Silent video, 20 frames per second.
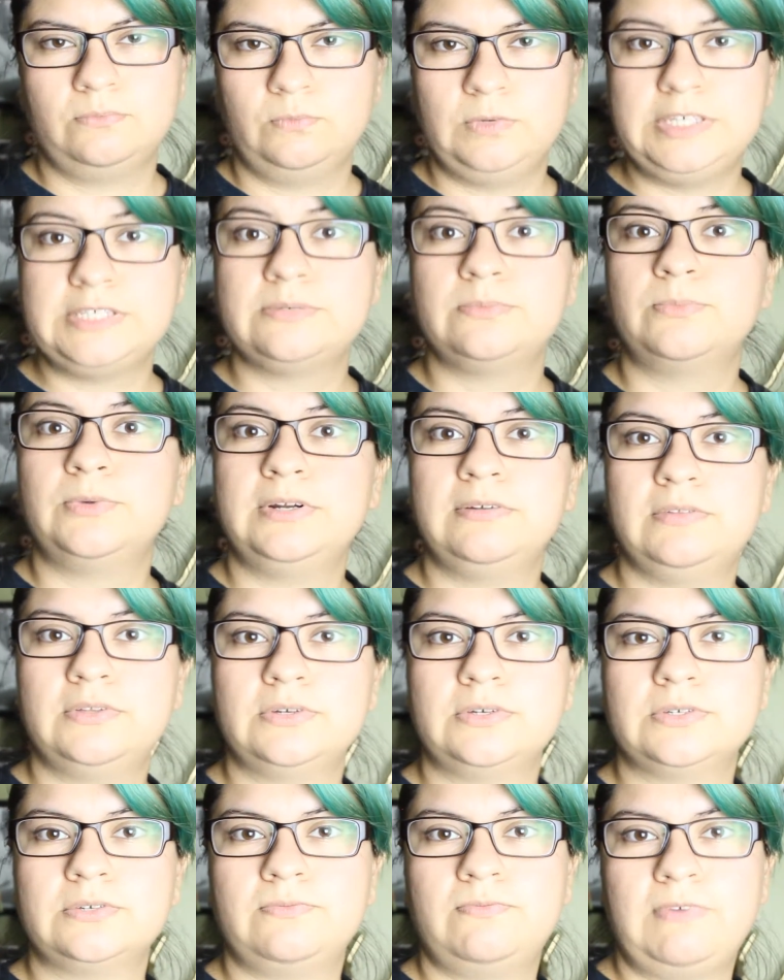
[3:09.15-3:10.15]
it's one of
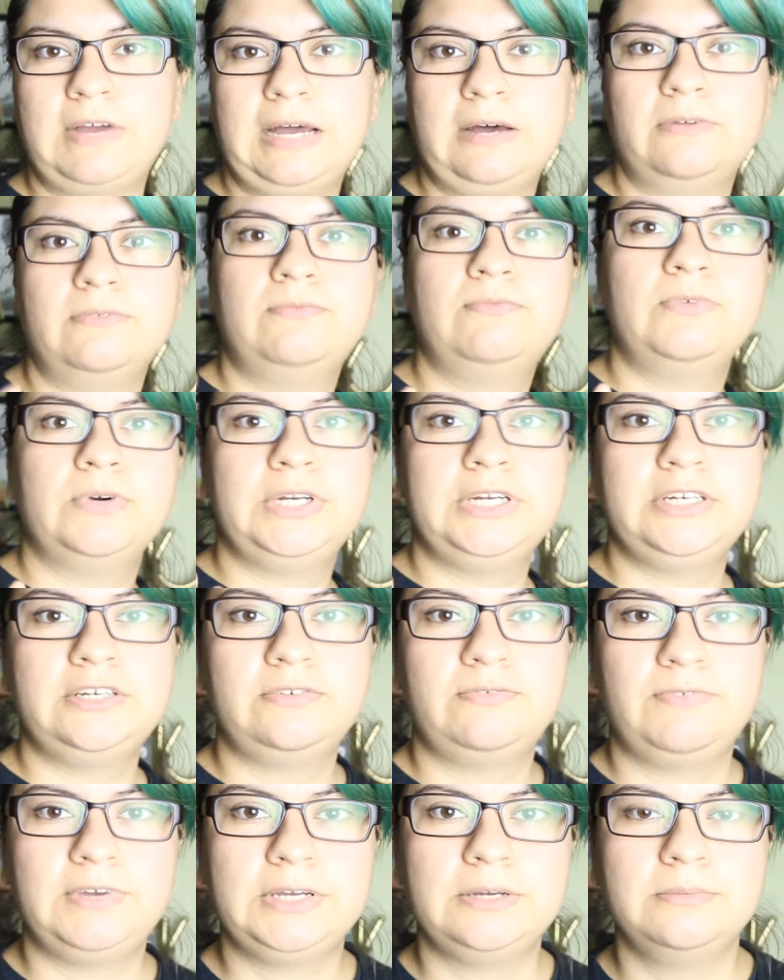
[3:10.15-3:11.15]
those found
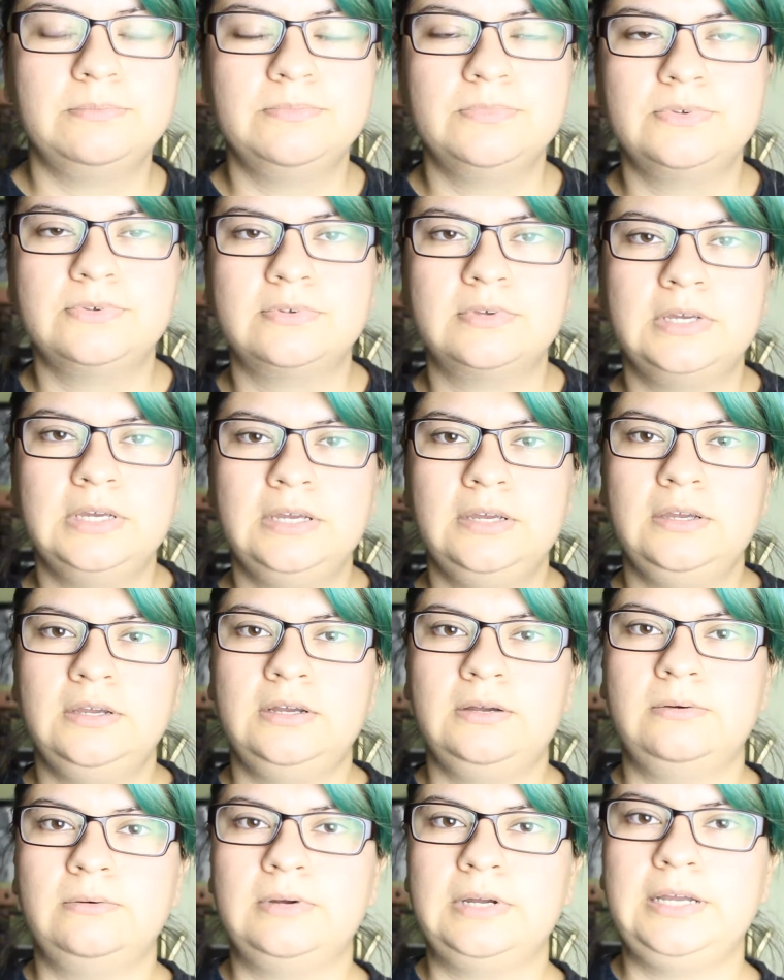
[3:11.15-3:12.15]
footage films
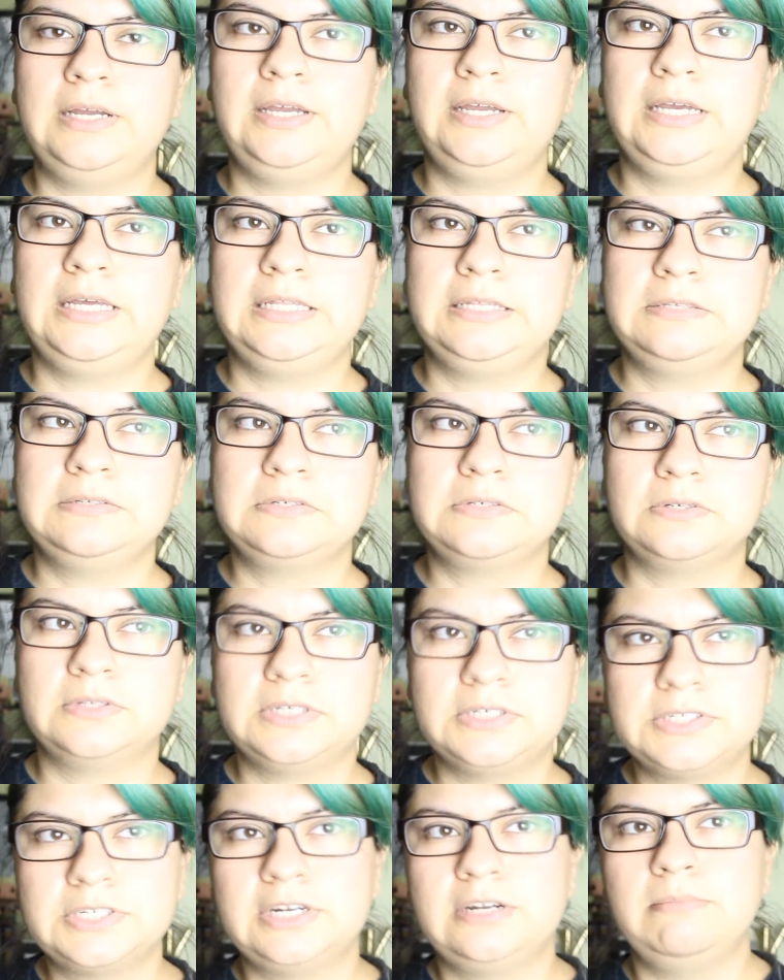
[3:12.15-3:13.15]
and so
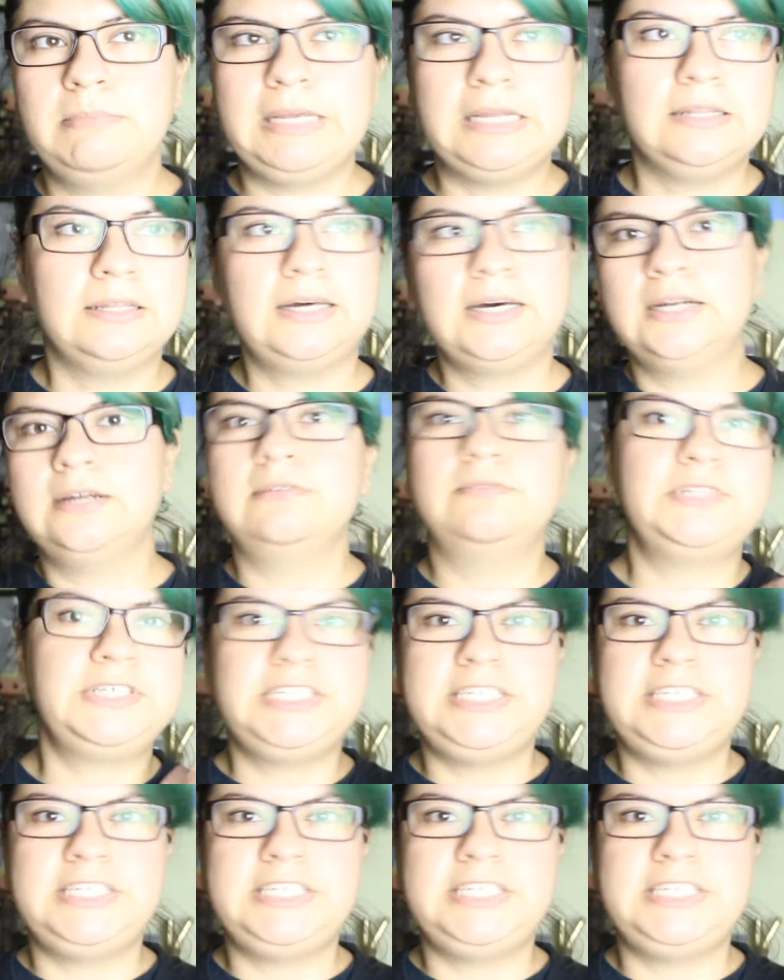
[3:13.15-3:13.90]
there's going to be a lot of